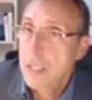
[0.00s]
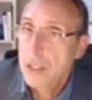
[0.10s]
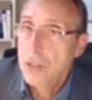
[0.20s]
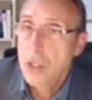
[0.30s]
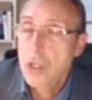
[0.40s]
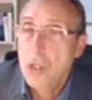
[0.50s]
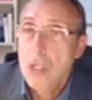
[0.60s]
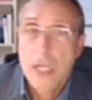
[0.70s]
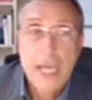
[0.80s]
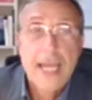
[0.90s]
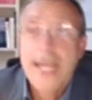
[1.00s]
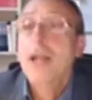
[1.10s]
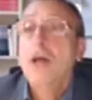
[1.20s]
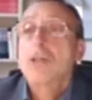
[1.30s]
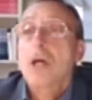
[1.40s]
you know,
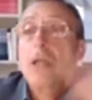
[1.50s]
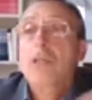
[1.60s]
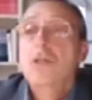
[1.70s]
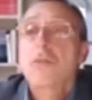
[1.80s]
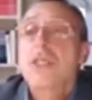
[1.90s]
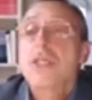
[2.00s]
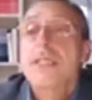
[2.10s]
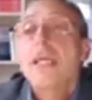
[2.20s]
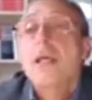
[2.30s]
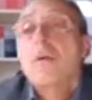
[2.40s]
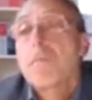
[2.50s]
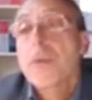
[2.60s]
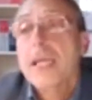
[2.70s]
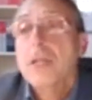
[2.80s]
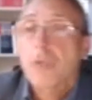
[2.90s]
an ontology which is
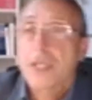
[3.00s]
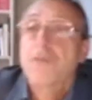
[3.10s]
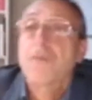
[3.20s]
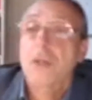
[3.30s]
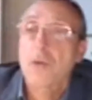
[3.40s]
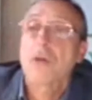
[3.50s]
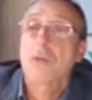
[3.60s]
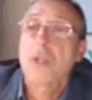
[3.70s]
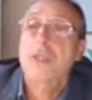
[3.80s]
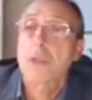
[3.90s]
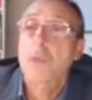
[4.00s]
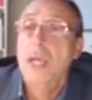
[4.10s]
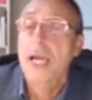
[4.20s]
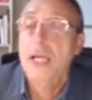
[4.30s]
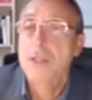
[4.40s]
incomplete with respect to the word that you
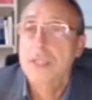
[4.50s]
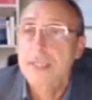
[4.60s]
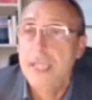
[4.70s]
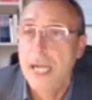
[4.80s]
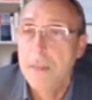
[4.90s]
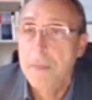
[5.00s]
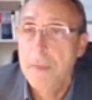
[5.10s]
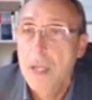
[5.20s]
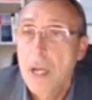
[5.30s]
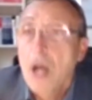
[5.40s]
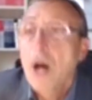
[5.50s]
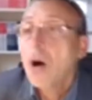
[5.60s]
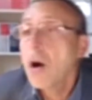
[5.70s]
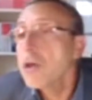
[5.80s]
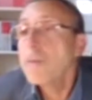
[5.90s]
would like to describe.
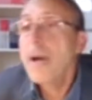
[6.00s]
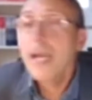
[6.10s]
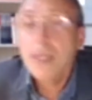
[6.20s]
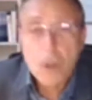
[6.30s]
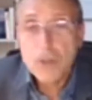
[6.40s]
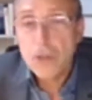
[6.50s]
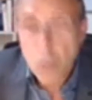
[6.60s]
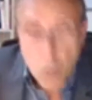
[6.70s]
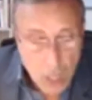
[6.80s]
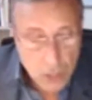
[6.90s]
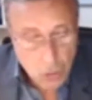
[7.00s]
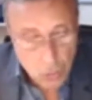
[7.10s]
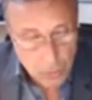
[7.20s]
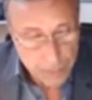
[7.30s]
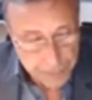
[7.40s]
Or you might also want
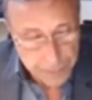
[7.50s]
you